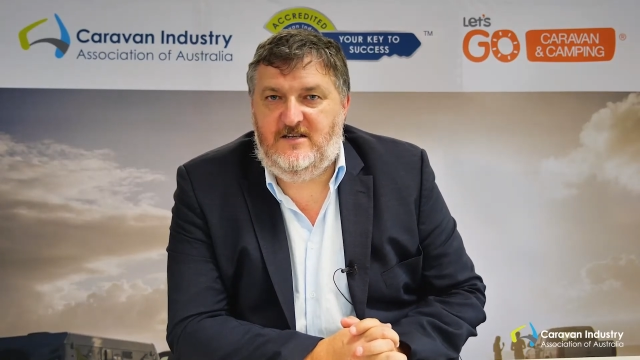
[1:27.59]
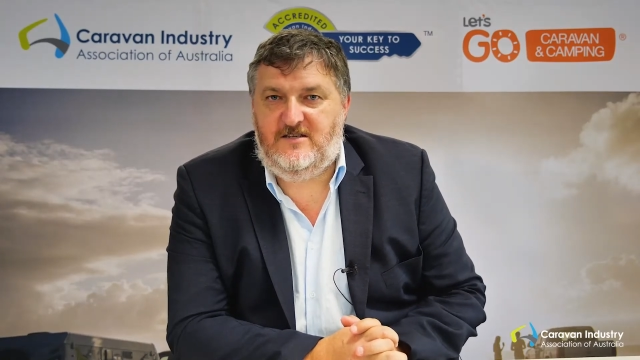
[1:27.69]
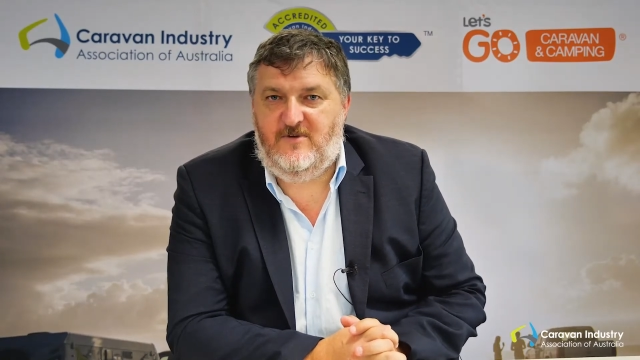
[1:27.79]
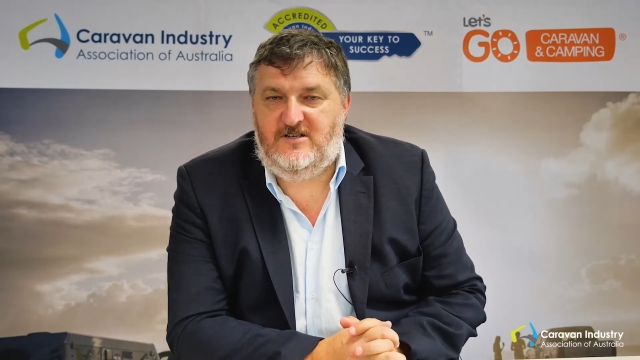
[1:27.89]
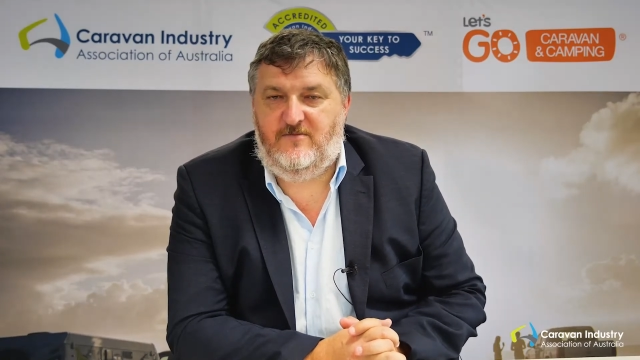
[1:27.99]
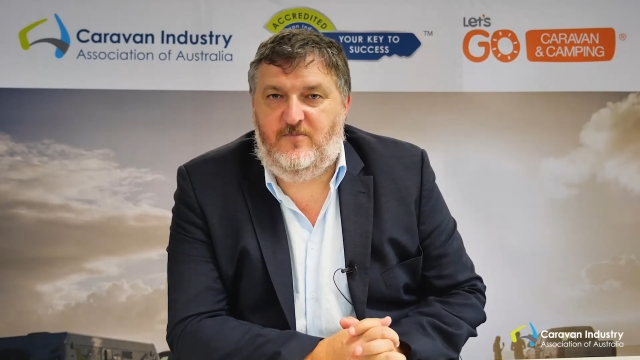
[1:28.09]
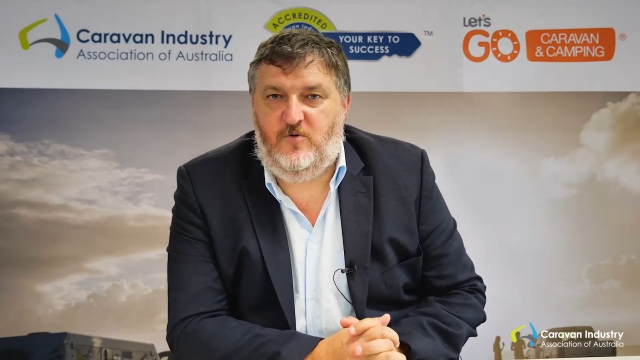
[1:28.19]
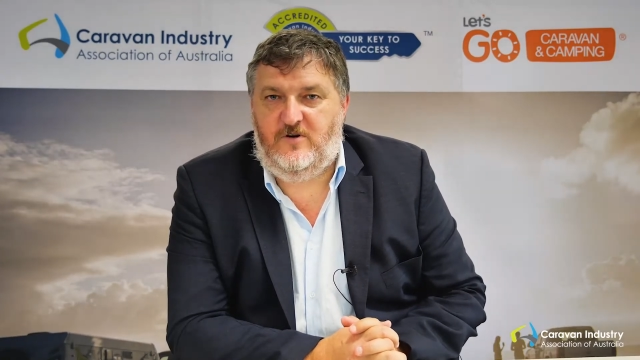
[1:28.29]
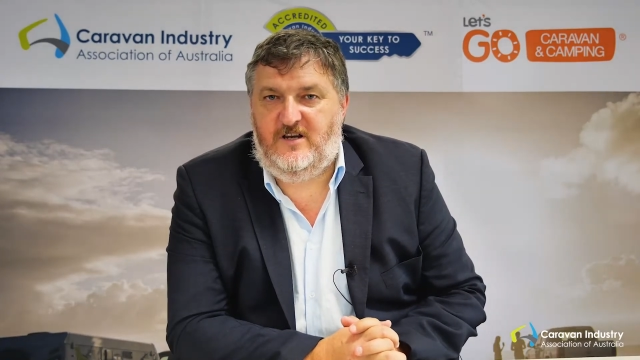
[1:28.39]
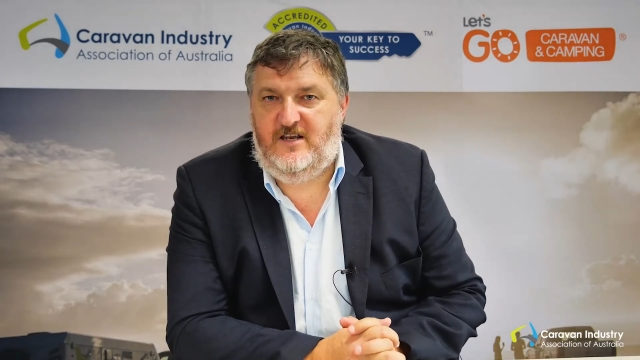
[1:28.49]
is the most
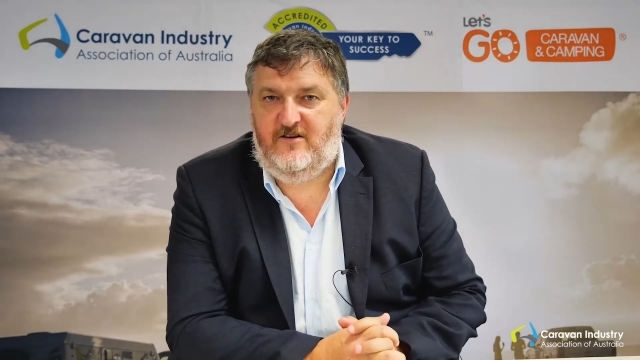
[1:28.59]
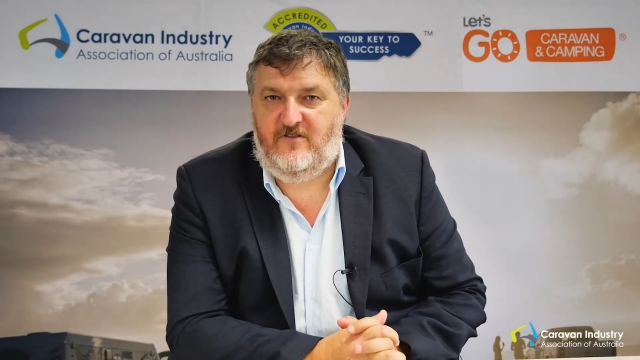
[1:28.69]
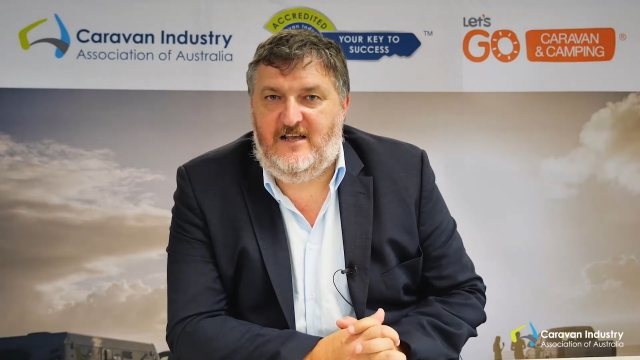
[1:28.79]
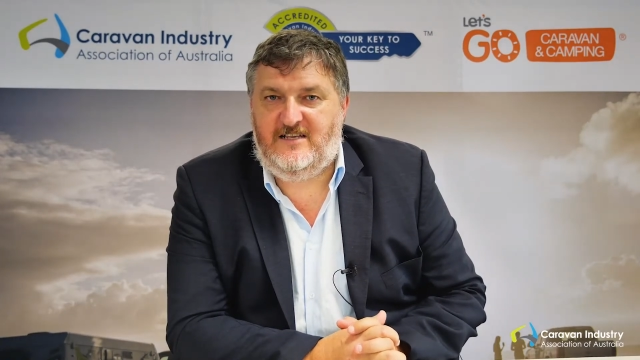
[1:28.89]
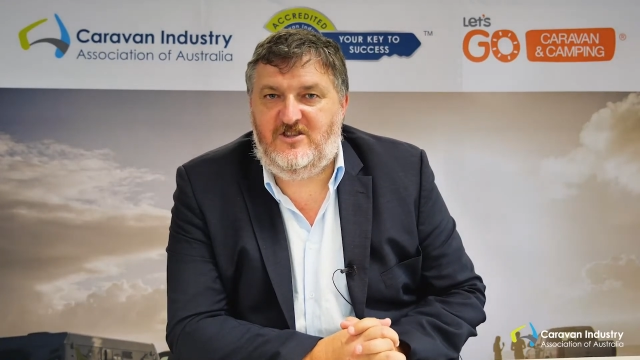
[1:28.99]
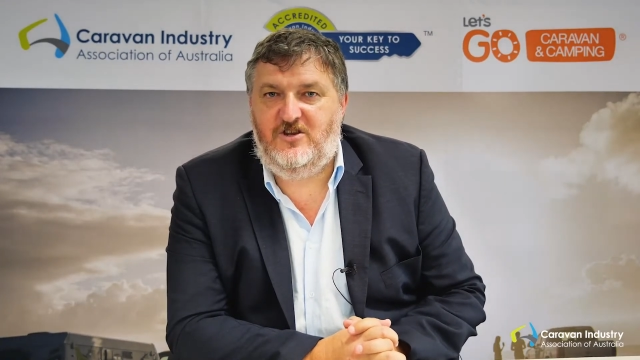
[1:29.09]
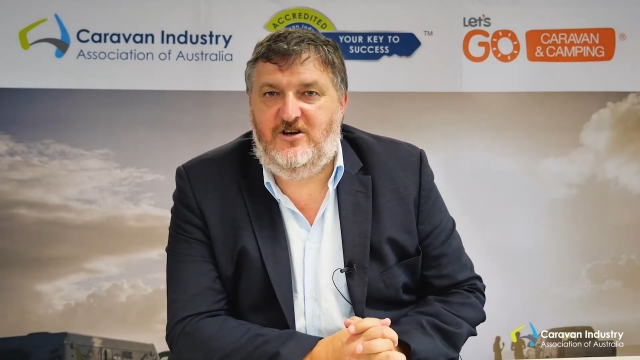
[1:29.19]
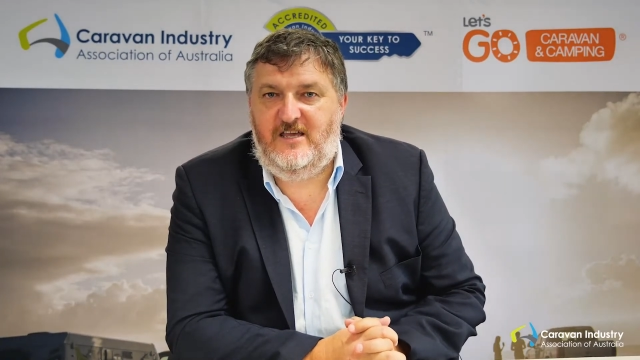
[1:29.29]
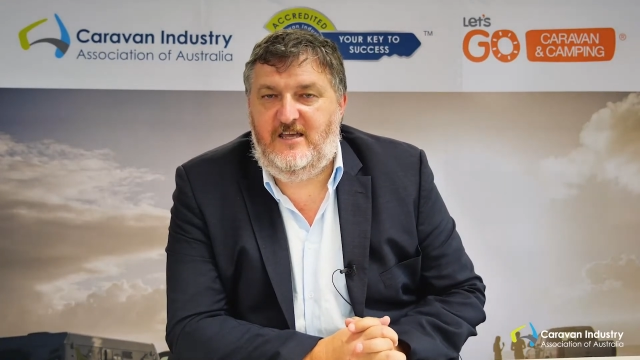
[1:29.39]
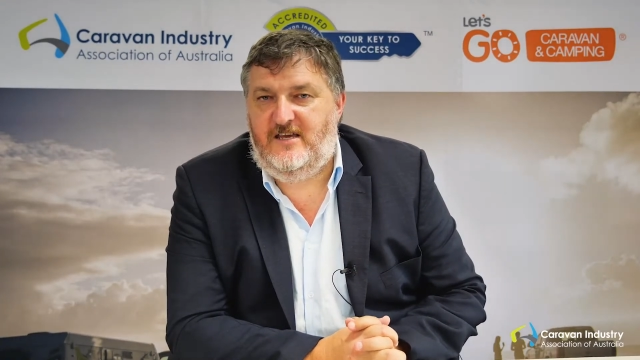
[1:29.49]
important year in the last
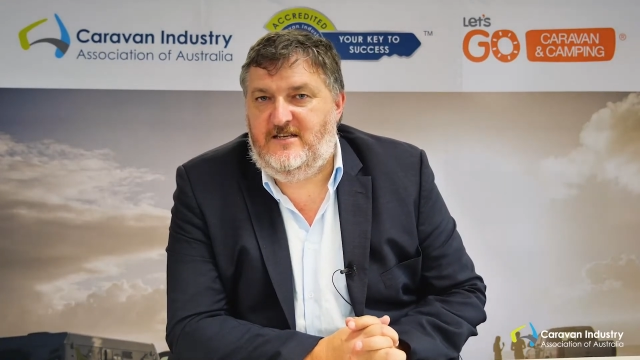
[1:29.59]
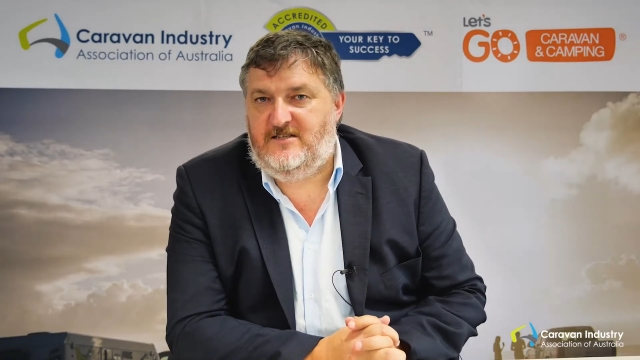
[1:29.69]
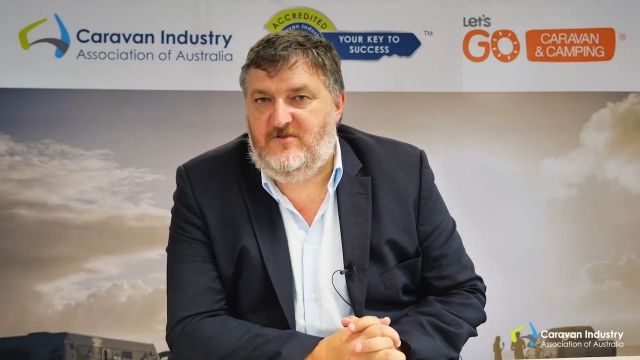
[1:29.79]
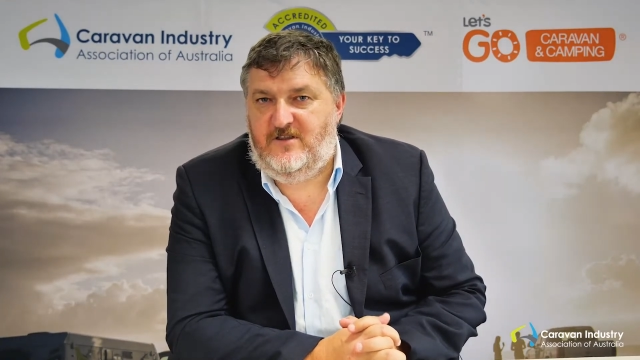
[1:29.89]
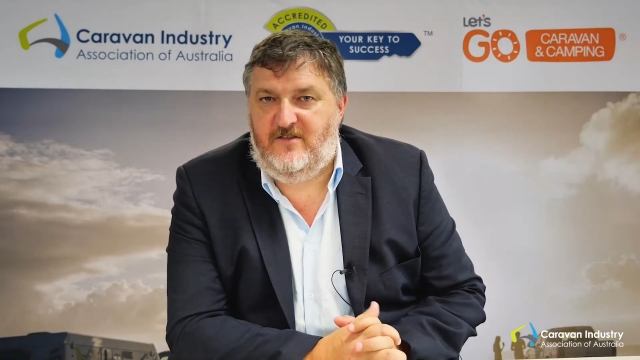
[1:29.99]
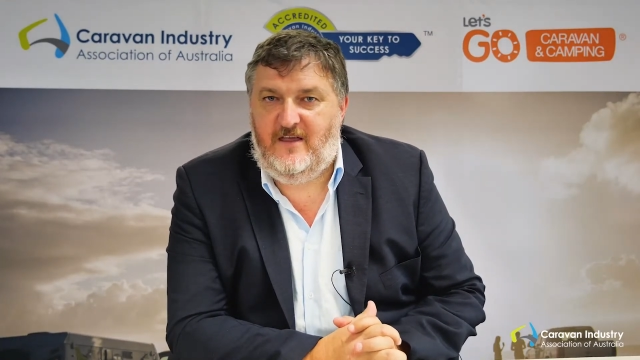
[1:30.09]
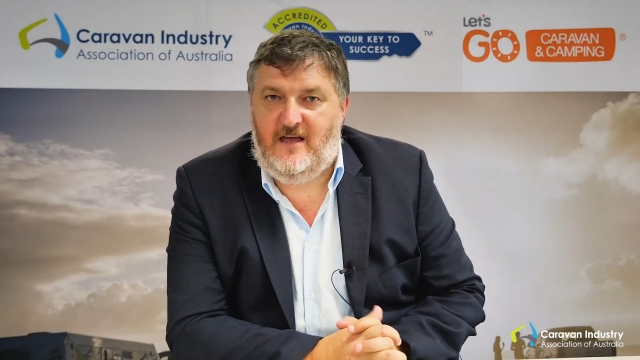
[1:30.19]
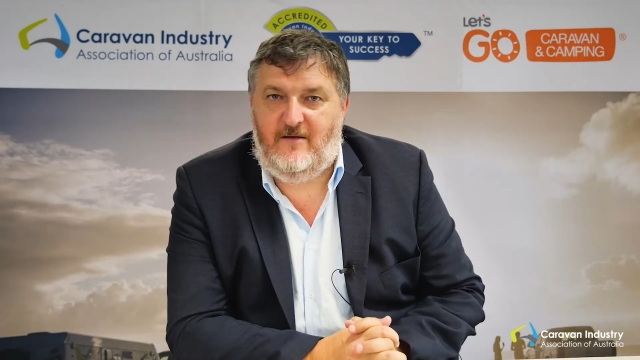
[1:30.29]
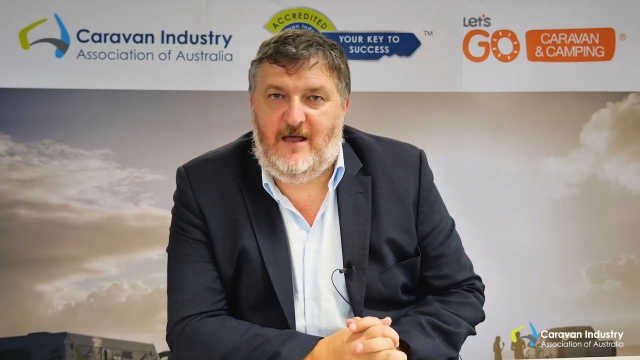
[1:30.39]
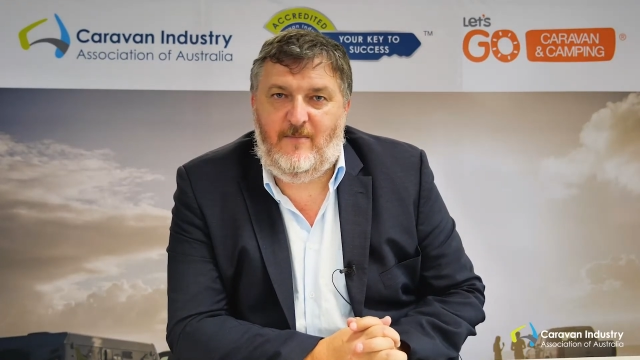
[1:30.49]
30 years with the
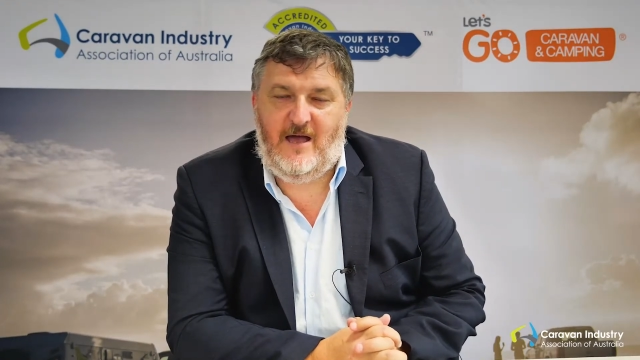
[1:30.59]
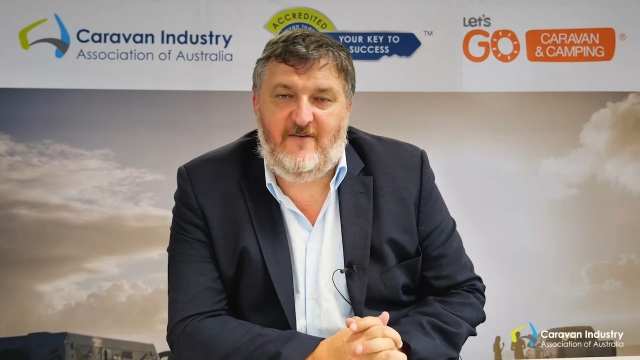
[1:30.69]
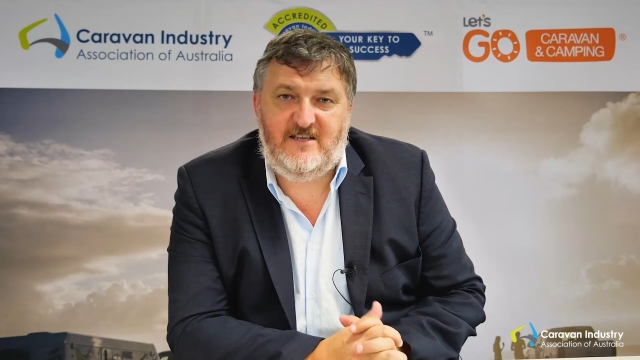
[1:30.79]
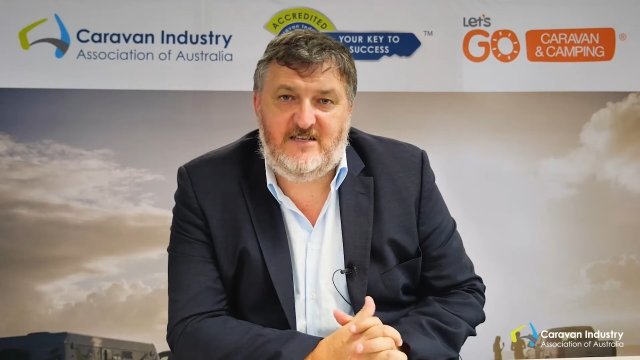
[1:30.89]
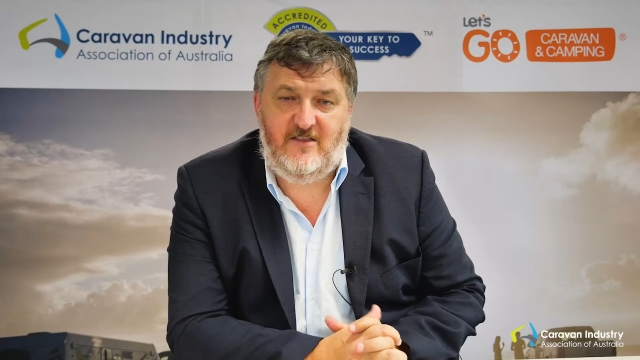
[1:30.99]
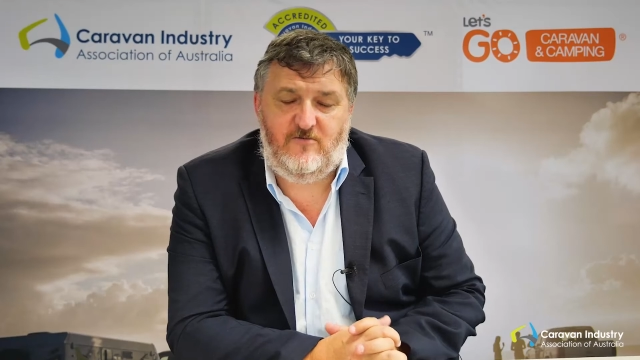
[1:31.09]
RVSA,